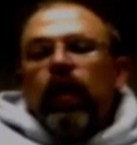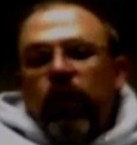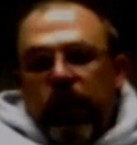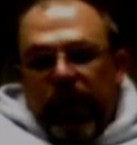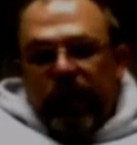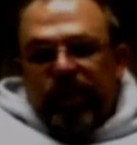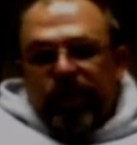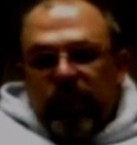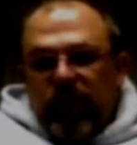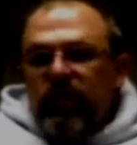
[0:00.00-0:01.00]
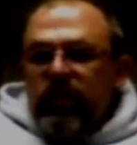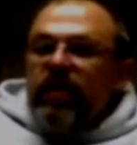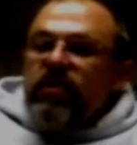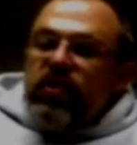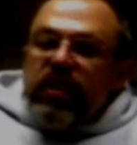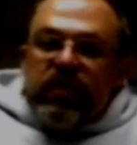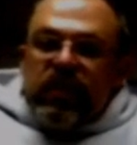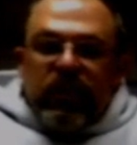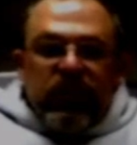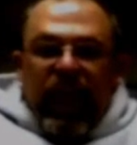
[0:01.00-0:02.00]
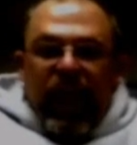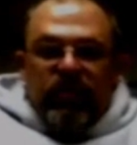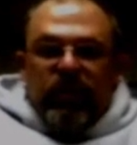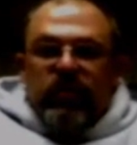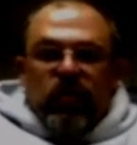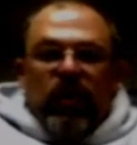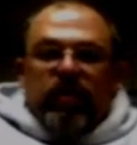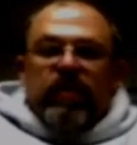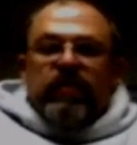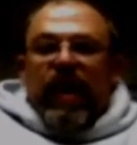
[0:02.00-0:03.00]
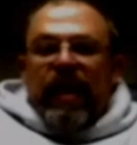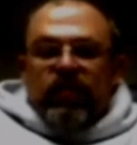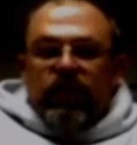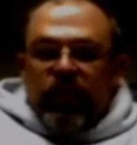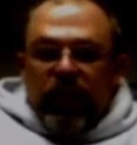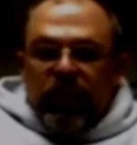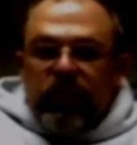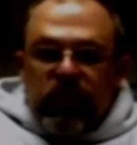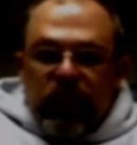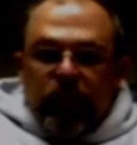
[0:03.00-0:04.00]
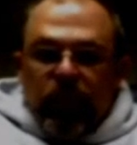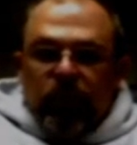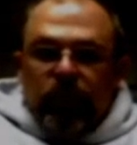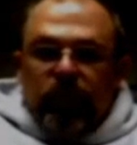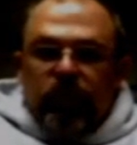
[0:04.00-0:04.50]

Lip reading: Okay, his thesis is actually, his argument's actually fairly simple,